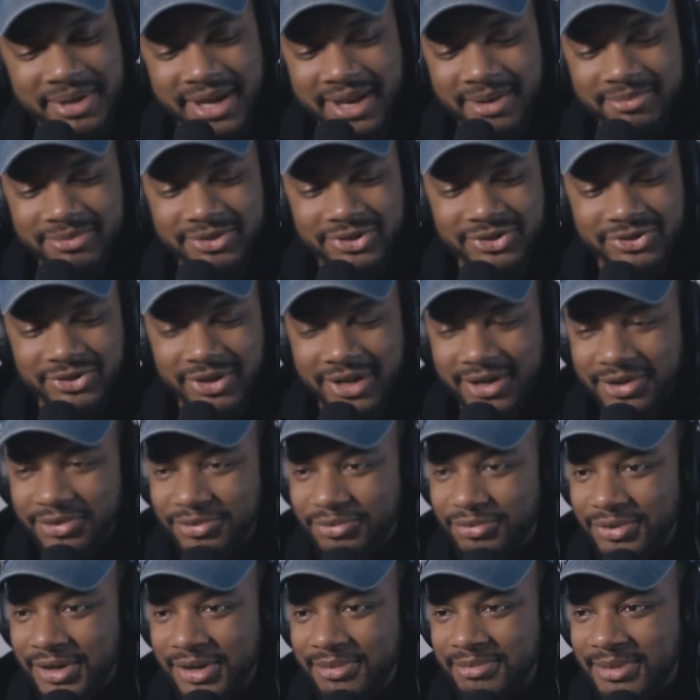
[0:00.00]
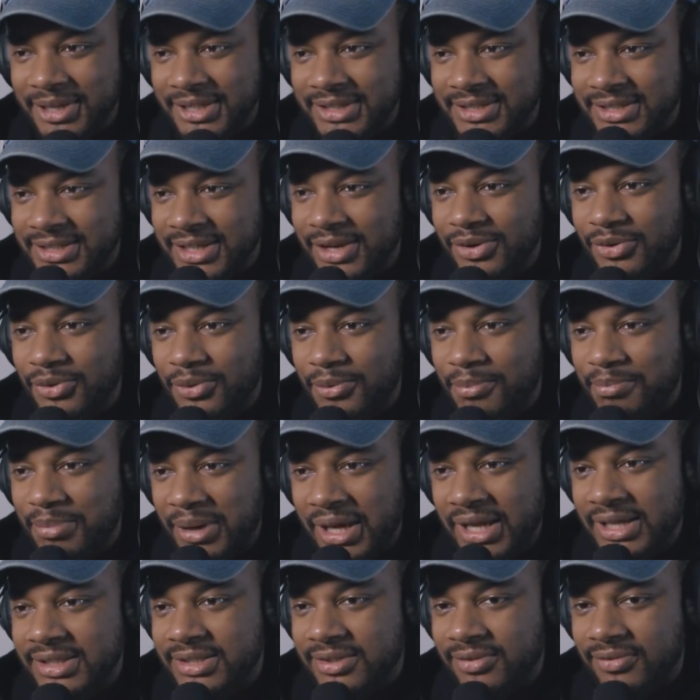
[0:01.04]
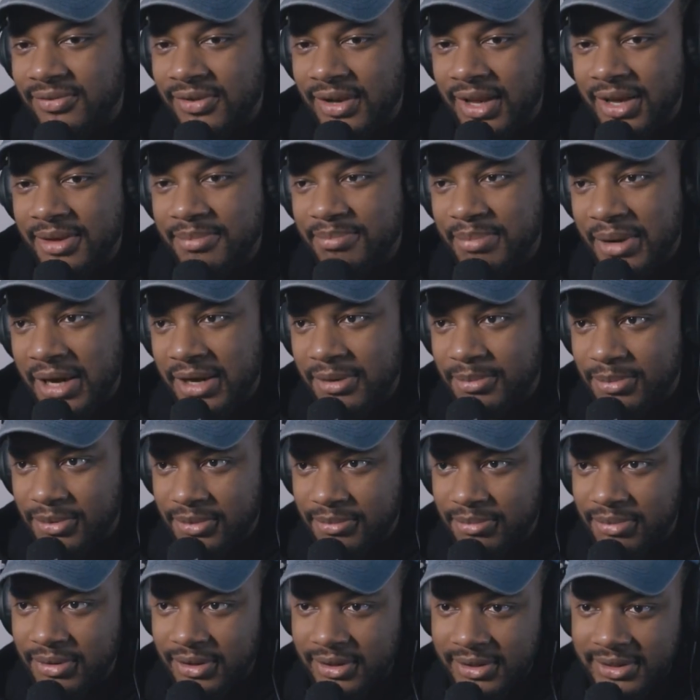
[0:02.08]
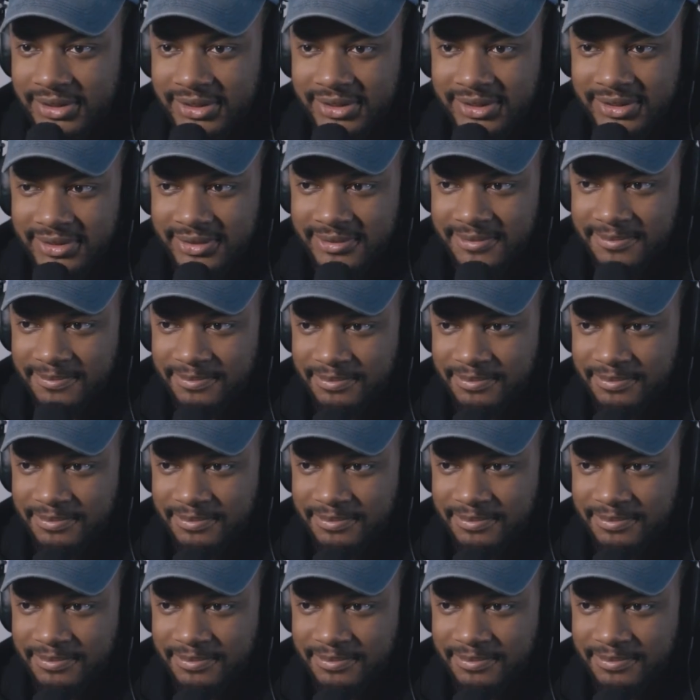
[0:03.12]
man, I'm just trying to read my single piece of light paper, please.